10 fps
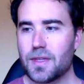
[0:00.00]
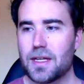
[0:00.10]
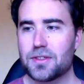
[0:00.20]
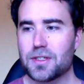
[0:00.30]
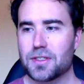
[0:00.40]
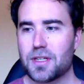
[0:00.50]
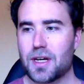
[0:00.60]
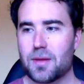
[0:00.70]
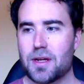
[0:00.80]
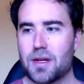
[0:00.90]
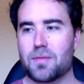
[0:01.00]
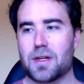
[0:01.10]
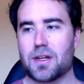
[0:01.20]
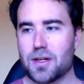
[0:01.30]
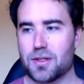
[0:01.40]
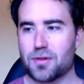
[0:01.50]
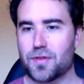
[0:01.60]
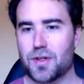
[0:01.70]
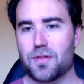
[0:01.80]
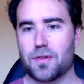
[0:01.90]
and just I've been going to a
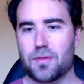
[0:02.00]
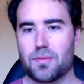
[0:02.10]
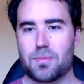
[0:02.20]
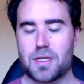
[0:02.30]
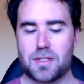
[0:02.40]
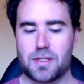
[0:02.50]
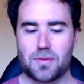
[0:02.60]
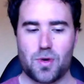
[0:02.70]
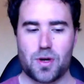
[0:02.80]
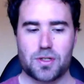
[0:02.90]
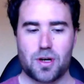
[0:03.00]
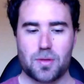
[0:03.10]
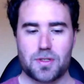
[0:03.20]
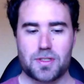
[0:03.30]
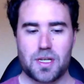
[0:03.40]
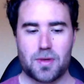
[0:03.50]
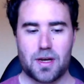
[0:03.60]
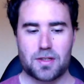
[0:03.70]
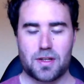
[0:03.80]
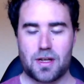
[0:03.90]
few different business workshops and
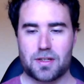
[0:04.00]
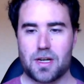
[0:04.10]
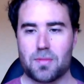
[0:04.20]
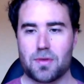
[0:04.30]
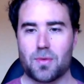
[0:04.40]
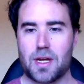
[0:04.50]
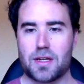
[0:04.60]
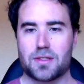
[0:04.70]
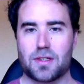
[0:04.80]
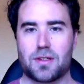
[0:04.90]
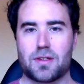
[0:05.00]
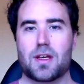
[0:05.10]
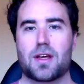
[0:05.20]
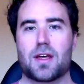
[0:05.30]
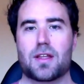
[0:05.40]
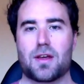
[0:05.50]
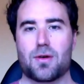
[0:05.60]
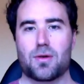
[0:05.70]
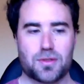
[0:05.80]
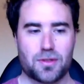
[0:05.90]
seminars in the last couple of weeks, and
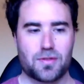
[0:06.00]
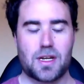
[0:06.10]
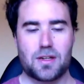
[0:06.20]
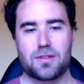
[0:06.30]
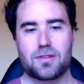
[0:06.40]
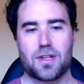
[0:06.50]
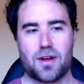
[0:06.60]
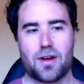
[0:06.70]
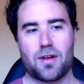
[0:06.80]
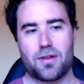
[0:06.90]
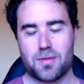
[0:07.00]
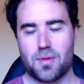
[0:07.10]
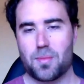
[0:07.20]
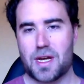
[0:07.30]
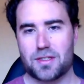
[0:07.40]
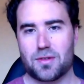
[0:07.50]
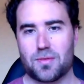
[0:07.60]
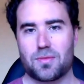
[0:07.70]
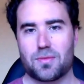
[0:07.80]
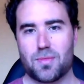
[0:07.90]
they're all sort of geared. You know, a lot of them are based
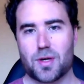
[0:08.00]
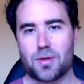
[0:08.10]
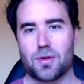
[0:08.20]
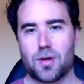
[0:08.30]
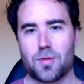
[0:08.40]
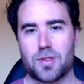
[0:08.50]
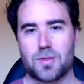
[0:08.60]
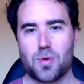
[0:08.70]
on Michael Gerber's